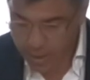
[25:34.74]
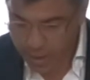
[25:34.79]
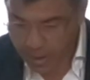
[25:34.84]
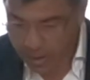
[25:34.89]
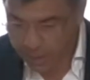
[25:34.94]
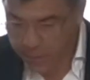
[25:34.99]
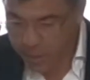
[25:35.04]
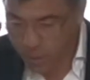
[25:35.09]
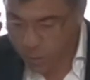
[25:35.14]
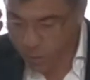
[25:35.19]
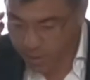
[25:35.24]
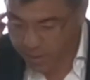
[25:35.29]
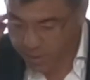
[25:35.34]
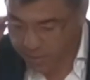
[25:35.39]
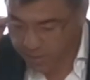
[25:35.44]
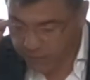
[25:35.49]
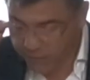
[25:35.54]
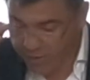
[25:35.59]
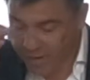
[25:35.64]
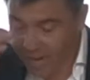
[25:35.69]
and they were
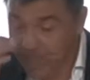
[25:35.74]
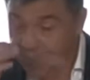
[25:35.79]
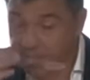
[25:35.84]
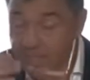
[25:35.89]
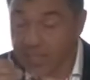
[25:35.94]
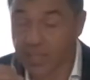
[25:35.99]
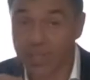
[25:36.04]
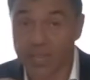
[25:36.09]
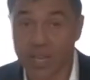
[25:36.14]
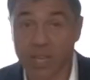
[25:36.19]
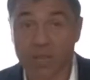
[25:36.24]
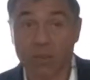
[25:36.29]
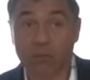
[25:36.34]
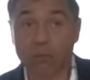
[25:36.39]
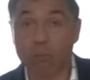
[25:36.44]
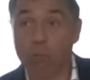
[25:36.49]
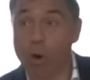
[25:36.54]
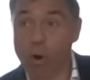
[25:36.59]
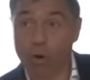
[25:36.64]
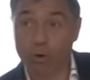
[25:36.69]
given until the end
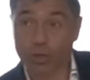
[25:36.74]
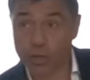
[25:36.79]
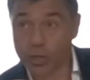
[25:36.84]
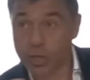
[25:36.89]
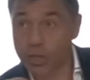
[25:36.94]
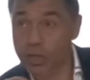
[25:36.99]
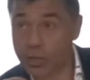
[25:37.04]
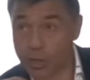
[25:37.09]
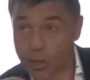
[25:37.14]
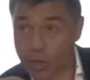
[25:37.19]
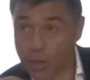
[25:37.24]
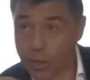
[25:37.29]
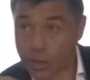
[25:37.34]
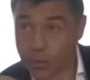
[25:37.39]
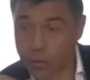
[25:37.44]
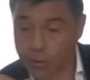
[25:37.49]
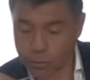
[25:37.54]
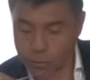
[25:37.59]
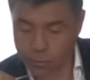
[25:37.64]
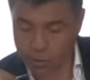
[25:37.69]
of March this year
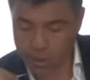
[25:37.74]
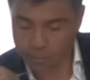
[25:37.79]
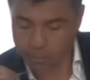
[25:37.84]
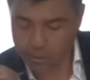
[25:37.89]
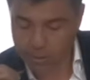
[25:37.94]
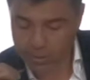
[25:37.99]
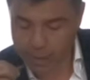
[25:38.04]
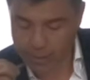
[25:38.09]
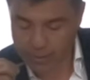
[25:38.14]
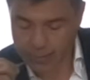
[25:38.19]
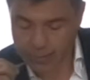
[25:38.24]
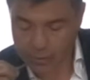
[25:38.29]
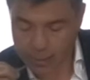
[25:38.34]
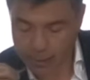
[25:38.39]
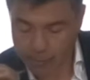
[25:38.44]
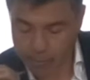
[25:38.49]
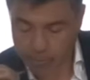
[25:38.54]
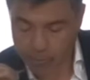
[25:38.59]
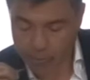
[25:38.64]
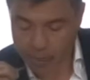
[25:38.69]
to give us
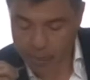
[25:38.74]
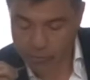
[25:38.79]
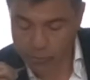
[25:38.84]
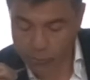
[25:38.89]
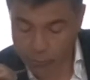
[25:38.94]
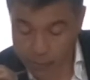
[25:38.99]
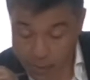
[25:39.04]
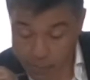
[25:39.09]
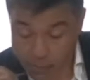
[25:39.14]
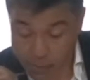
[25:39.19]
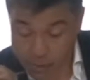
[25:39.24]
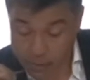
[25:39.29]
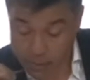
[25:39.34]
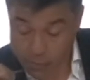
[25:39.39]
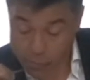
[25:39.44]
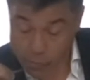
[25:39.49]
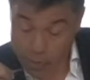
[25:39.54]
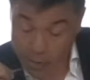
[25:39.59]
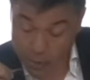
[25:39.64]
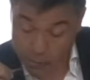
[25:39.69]
answer. In February,
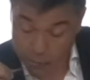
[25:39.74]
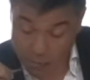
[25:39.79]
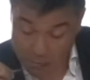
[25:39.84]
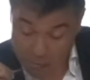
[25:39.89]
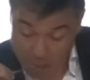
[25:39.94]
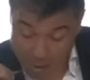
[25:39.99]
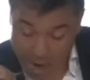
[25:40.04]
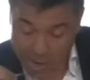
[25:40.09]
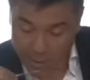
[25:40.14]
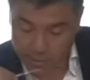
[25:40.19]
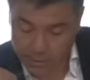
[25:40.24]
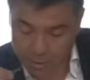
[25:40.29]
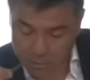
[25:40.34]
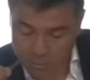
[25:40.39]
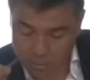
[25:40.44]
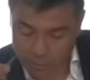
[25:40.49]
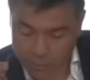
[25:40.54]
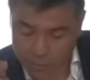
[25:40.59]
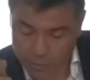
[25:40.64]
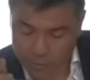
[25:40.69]
we'll remind
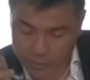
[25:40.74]
them of the